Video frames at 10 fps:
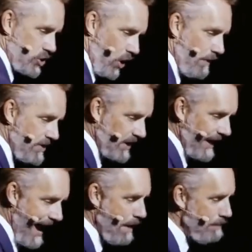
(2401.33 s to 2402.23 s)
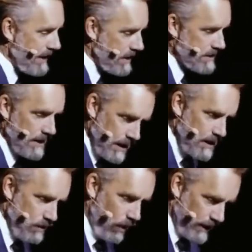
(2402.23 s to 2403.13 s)
job in the lab because
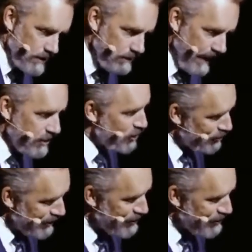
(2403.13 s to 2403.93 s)
you wanted to make sure that